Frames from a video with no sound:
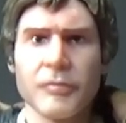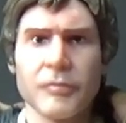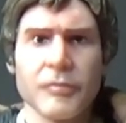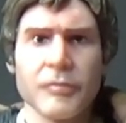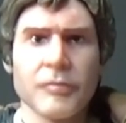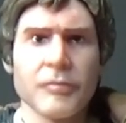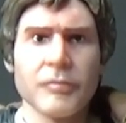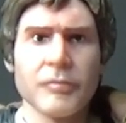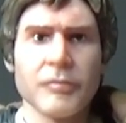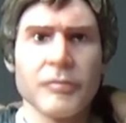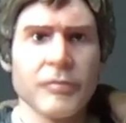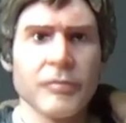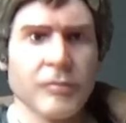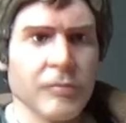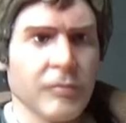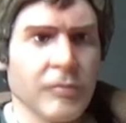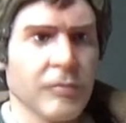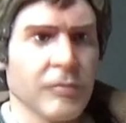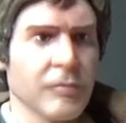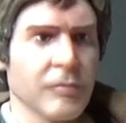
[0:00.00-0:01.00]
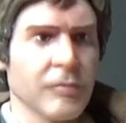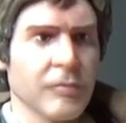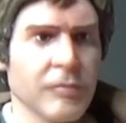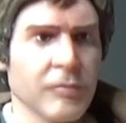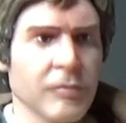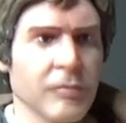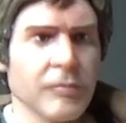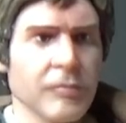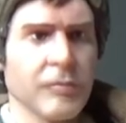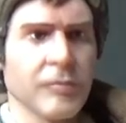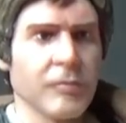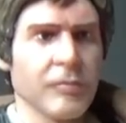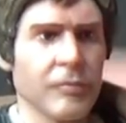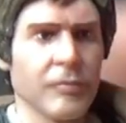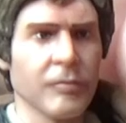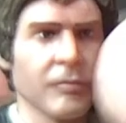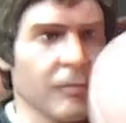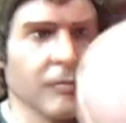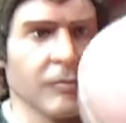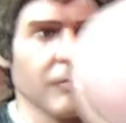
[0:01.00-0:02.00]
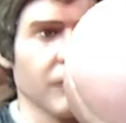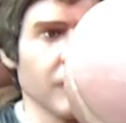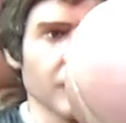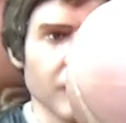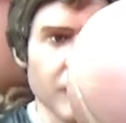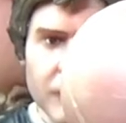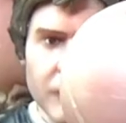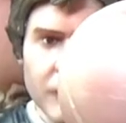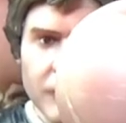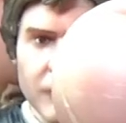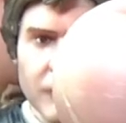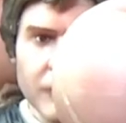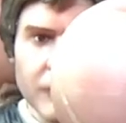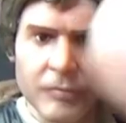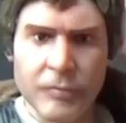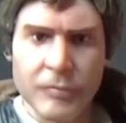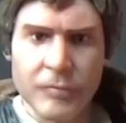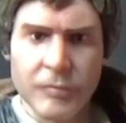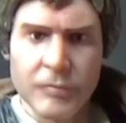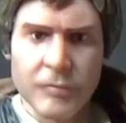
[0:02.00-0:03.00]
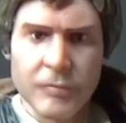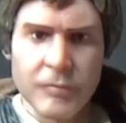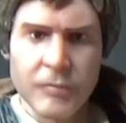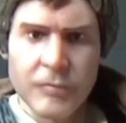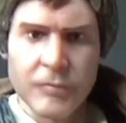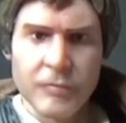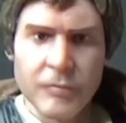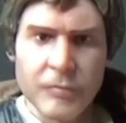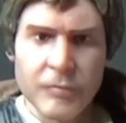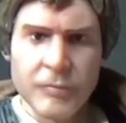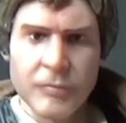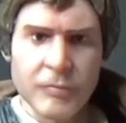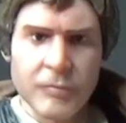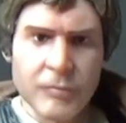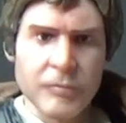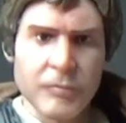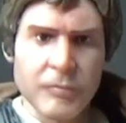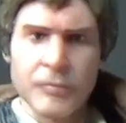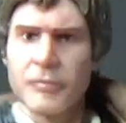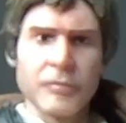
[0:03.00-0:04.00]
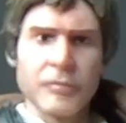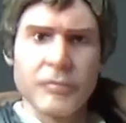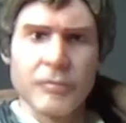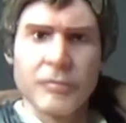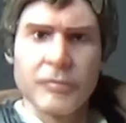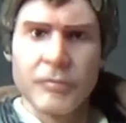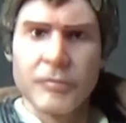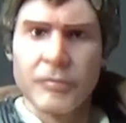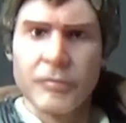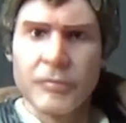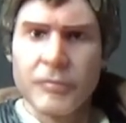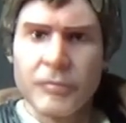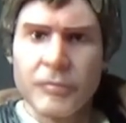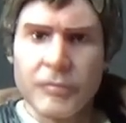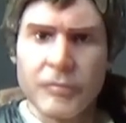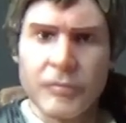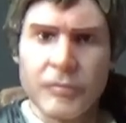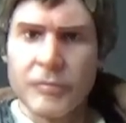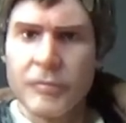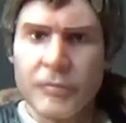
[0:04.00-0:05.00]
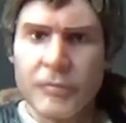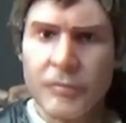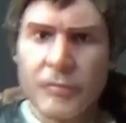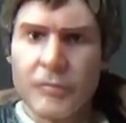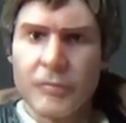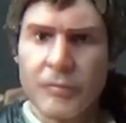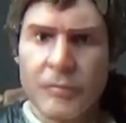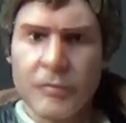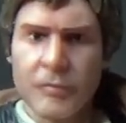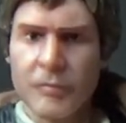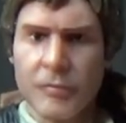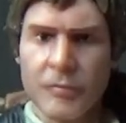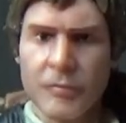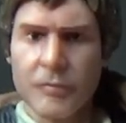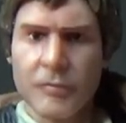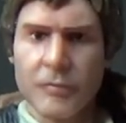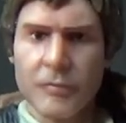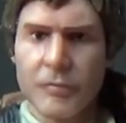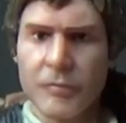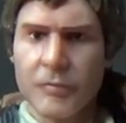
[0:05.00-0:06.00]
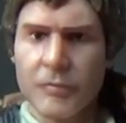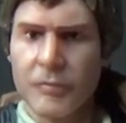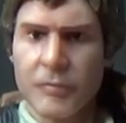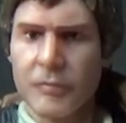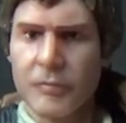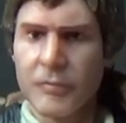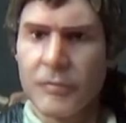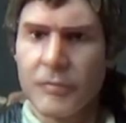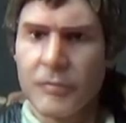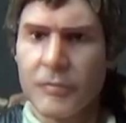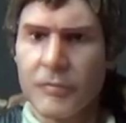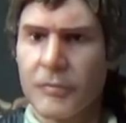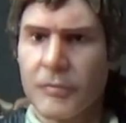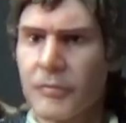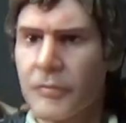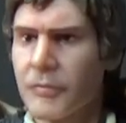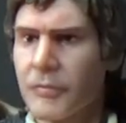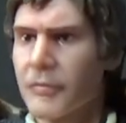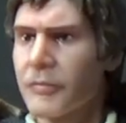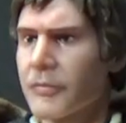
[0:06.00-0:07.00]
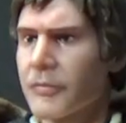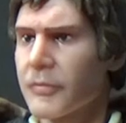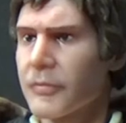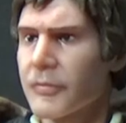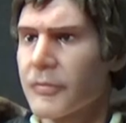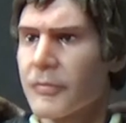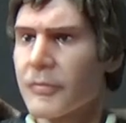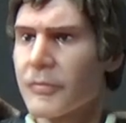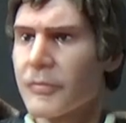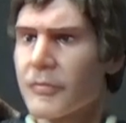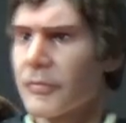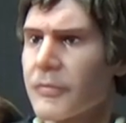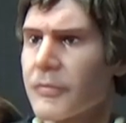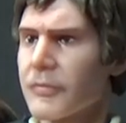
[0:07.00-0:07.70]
Nobody speaks.